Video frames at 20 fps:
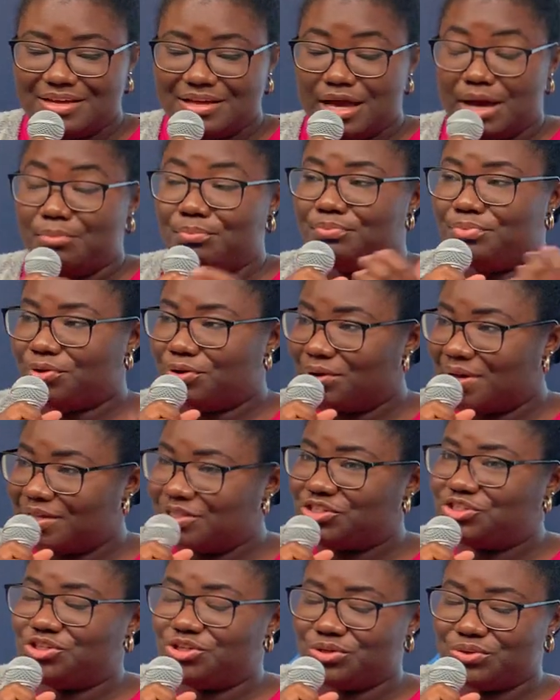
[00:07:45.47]
And
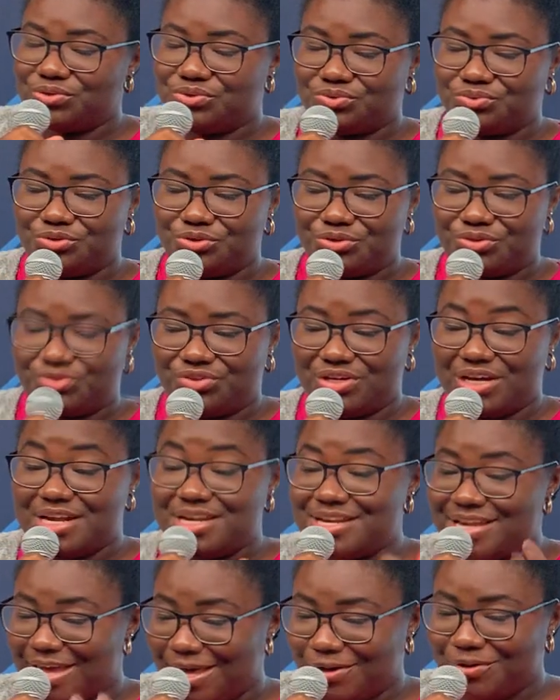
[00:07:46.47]
Boaz shows Ruth
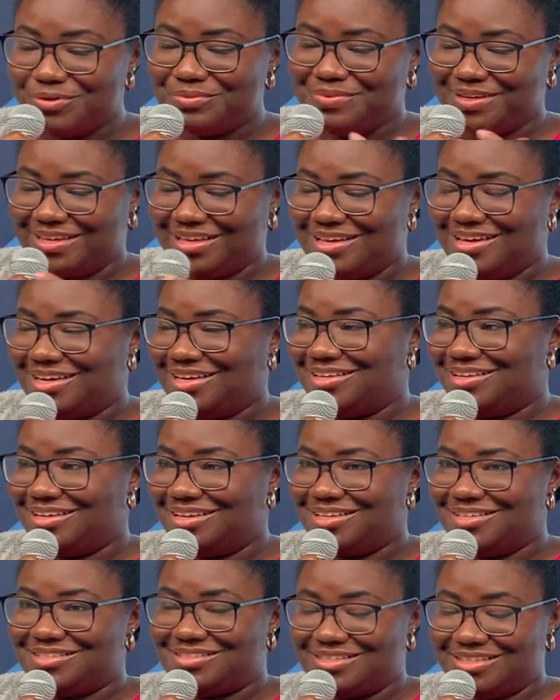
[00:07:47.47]
and Naomi
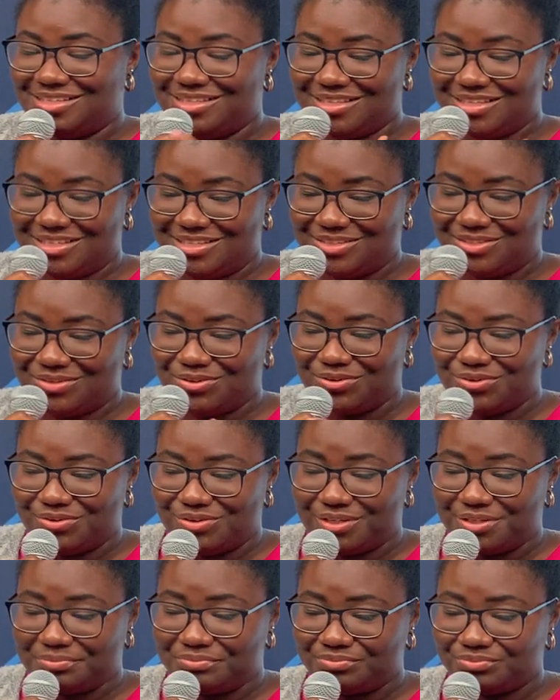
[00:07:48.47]
kindness in this
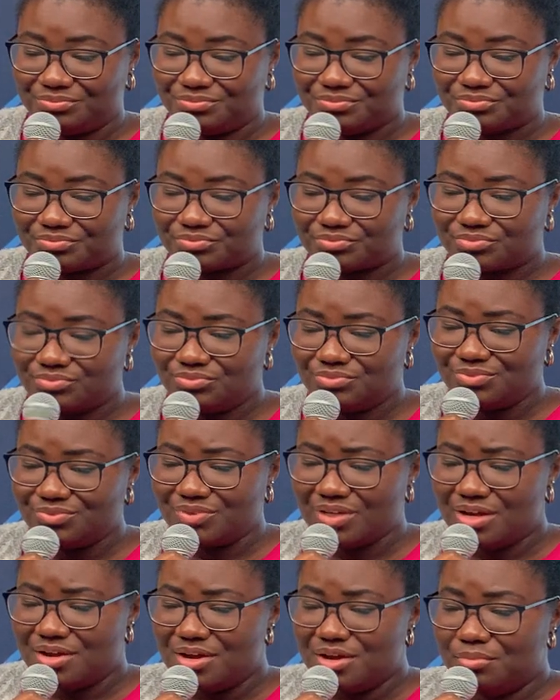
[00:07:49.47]
story.
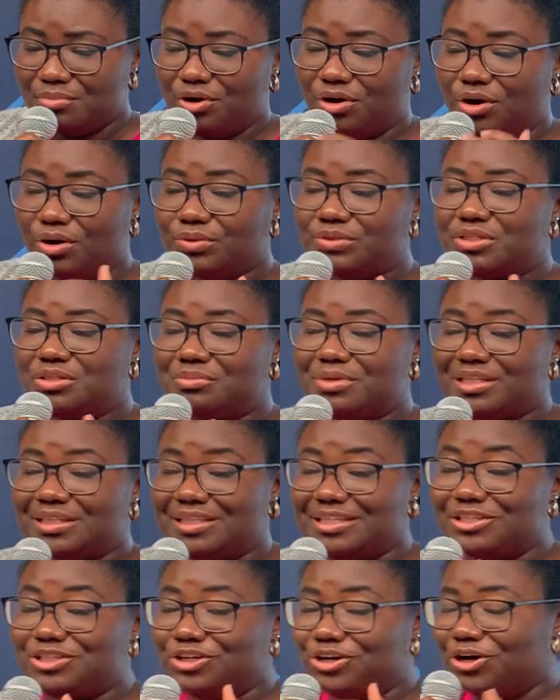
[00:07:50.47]
But
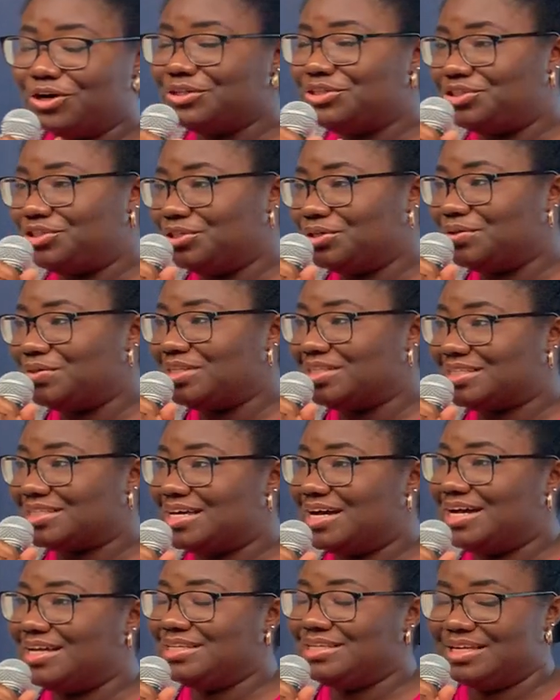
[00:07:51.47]
ultimately, God showed his
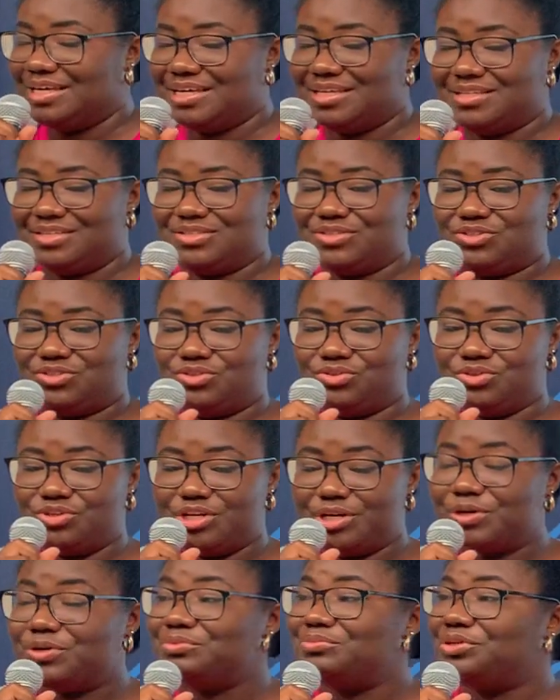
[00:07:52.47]
kindness to
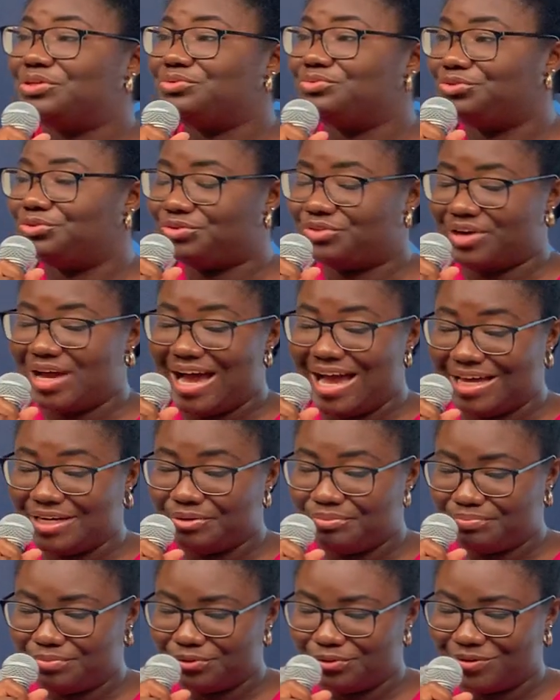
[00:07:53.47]
Naomi, Ruth,
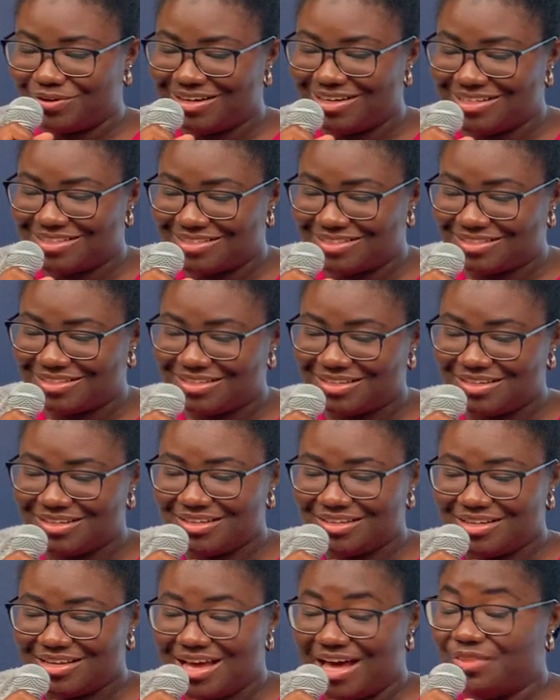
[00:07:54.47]
and Boaz,
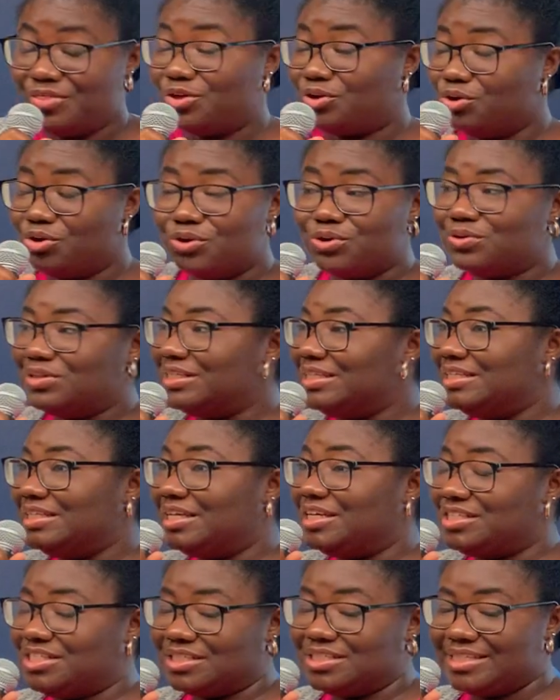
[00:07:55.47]
and the whole
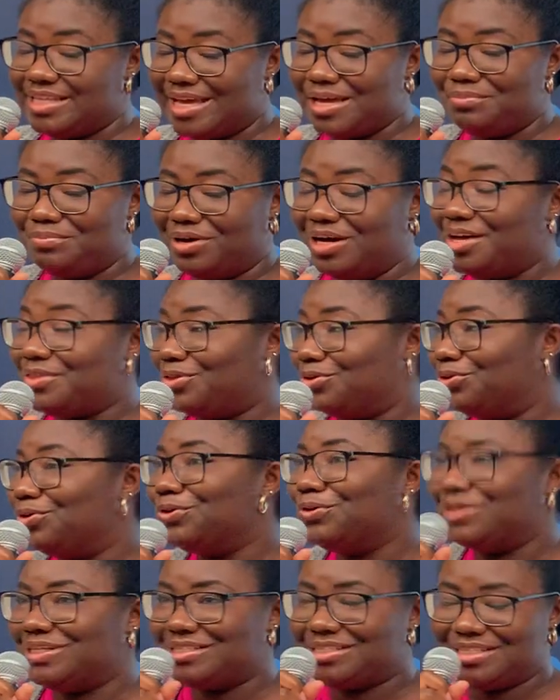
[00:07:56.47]
lineage, and thereby the
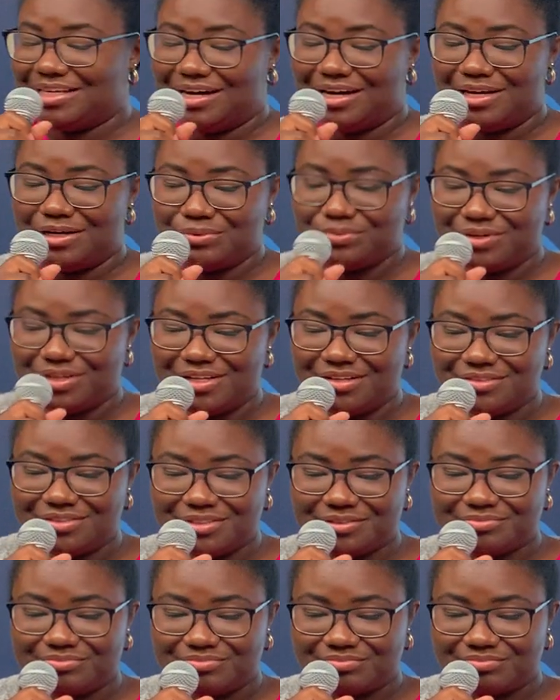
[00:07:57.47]
whole entire world.